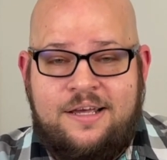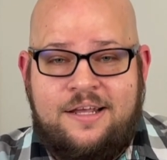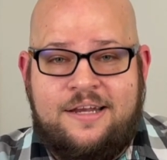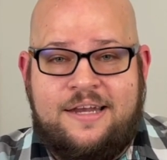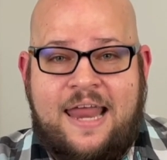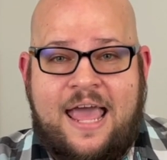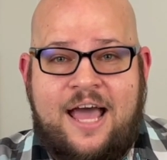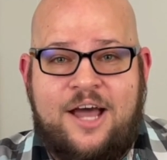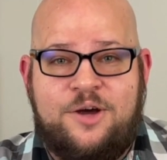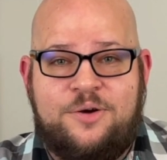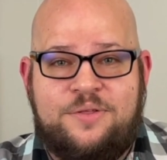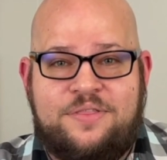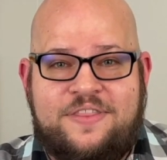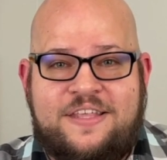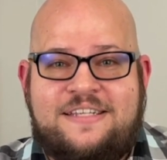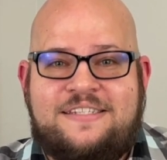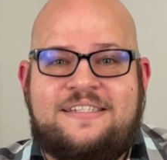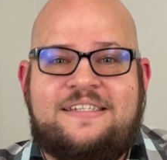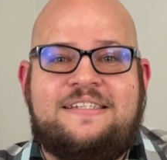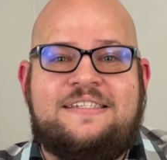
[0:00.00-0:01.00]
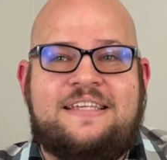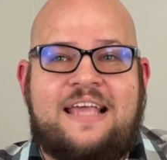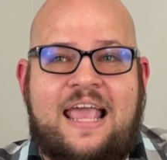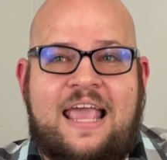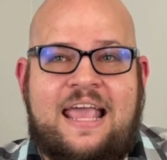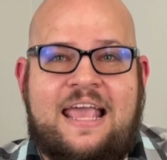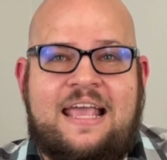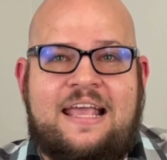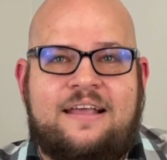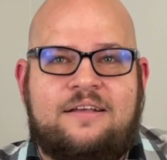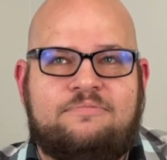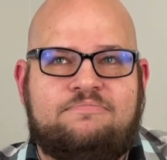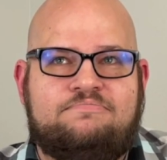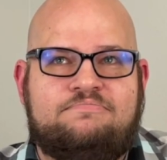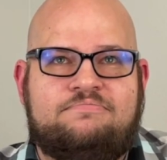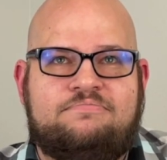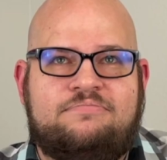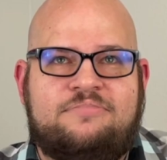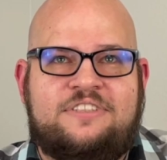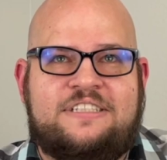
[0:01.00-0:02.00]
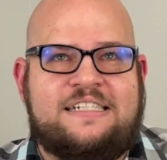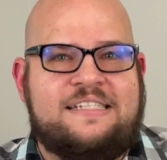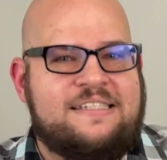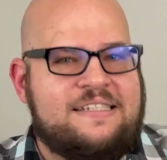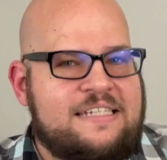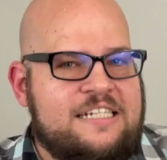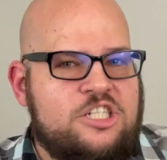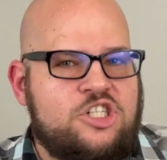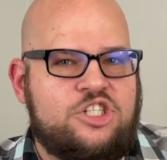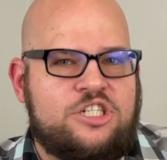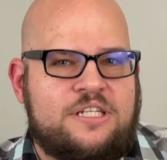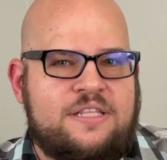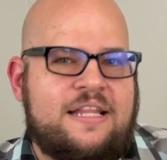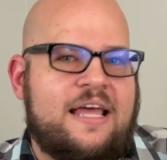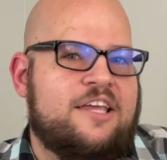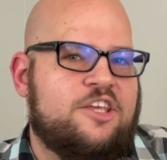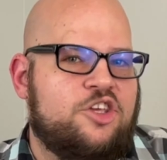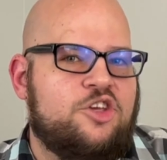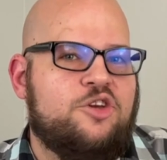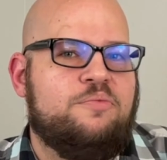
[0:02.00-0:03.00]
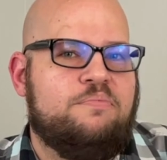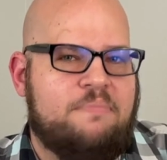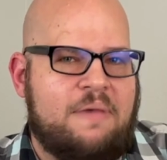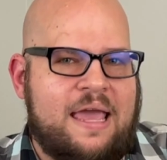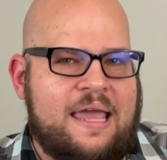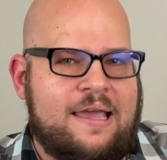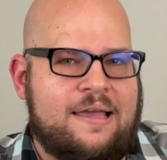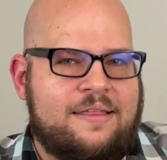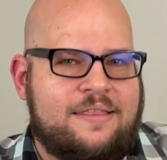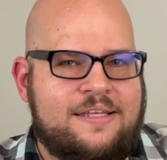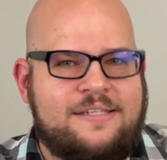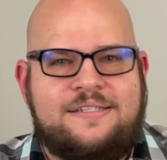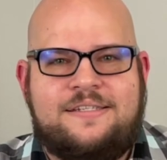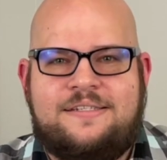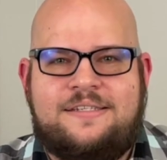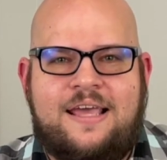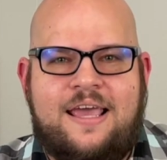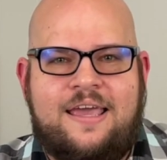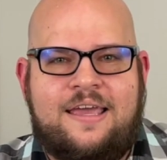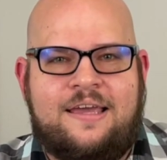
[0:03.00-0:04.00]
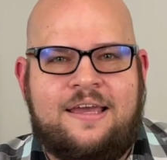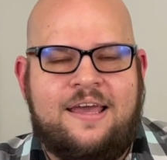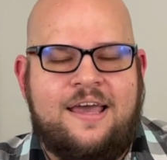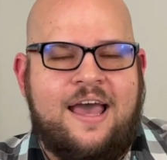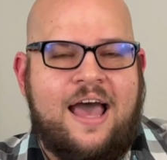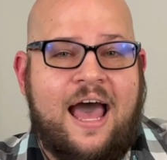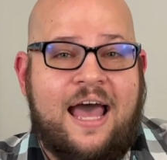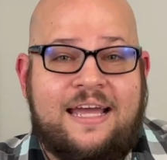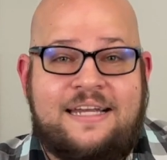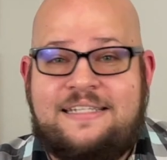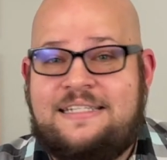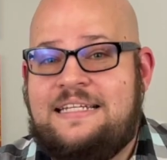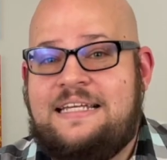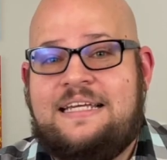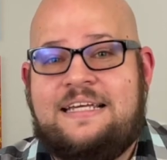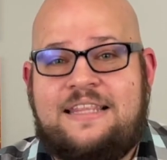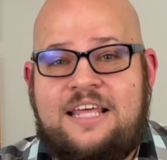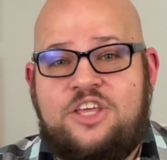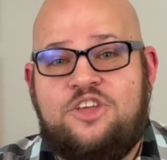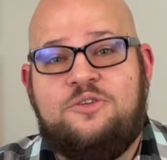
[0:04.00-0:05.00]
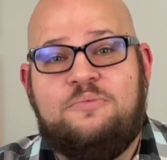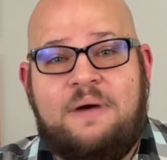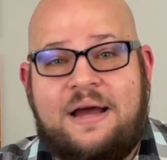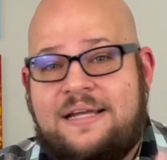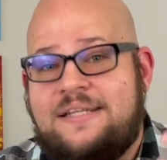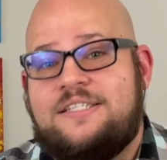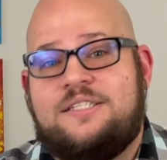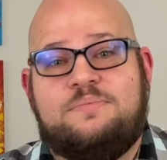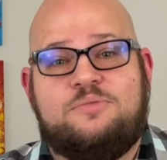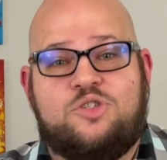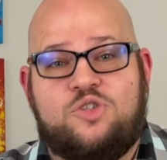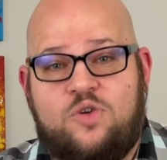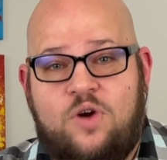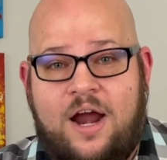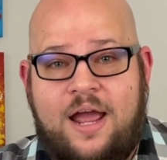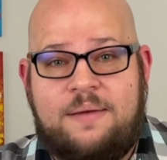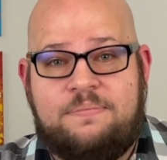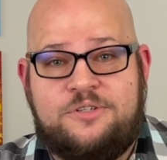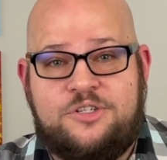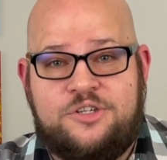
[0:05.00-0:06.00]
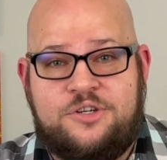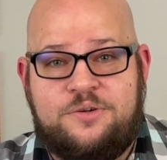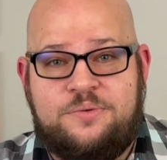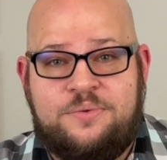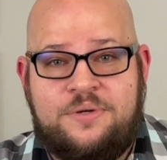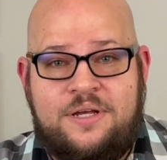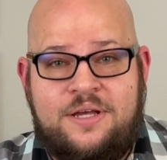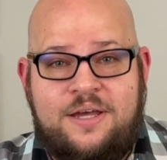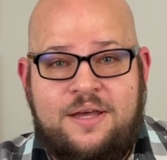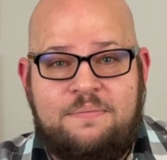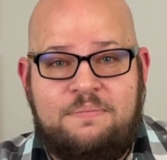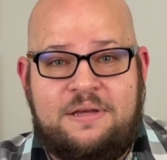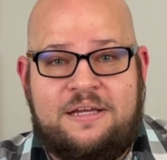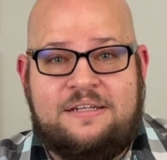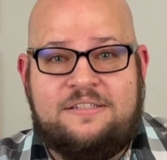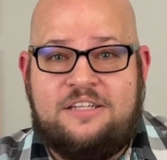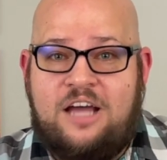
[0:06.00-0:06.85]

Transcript: Now, this is a decision that you make. This is an idea that you might subscribe to, because